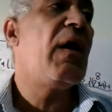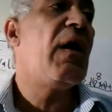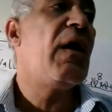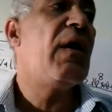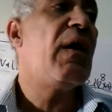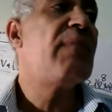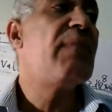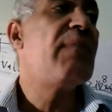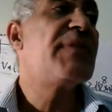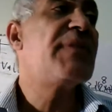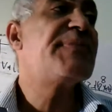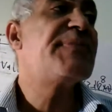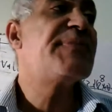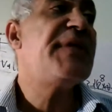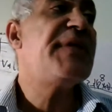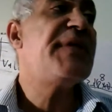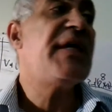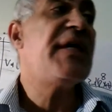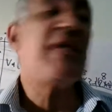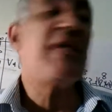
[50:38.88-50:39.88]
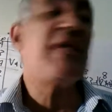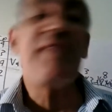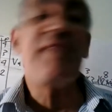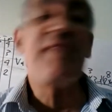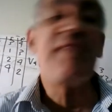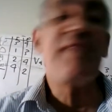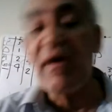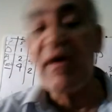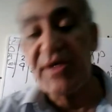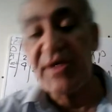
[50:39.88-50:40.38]
must be in a very
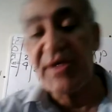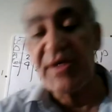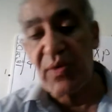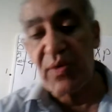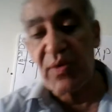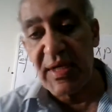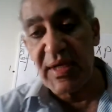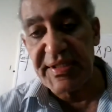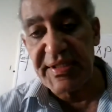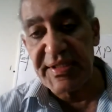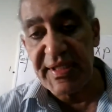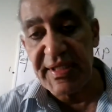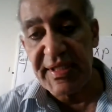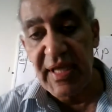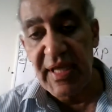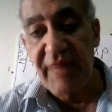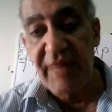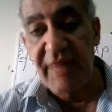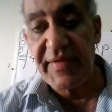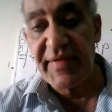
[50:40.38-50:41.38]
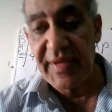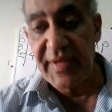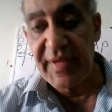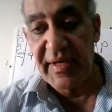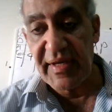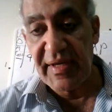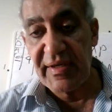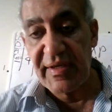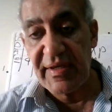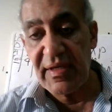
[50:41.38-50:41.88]
high quality. Everything.
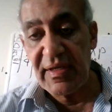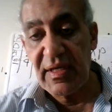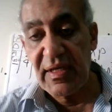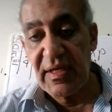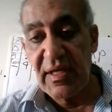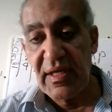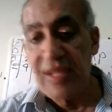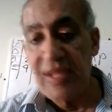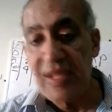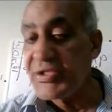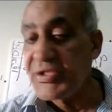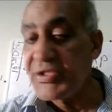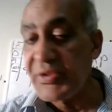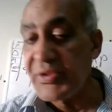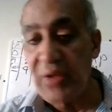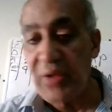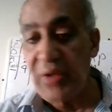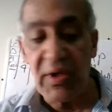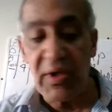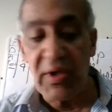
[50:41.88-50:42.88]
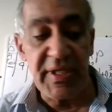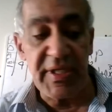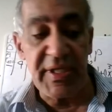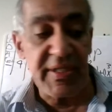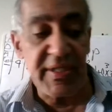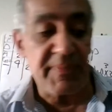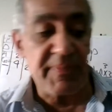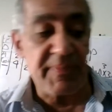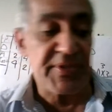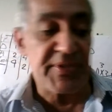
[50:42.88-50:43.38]
It's not only the
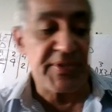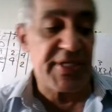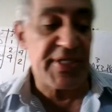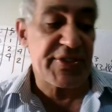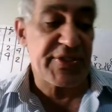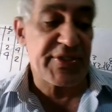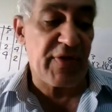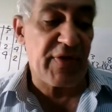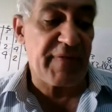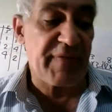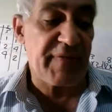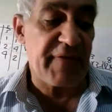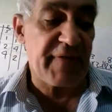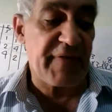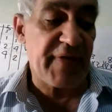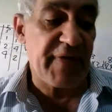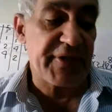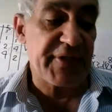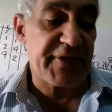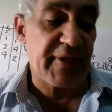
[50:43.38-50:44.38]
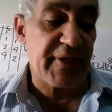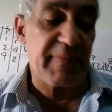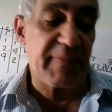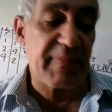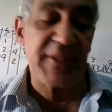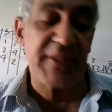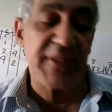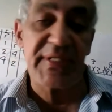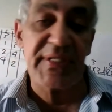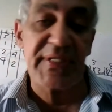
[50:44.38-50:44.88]
process of manufacturing, but
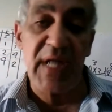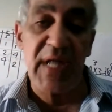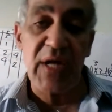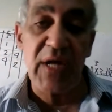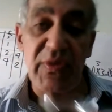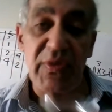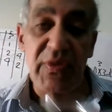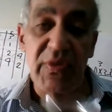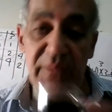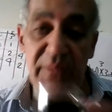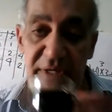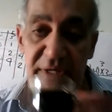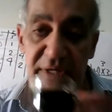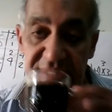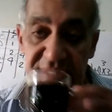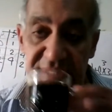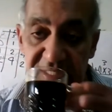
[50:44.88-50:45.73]
a lot of points.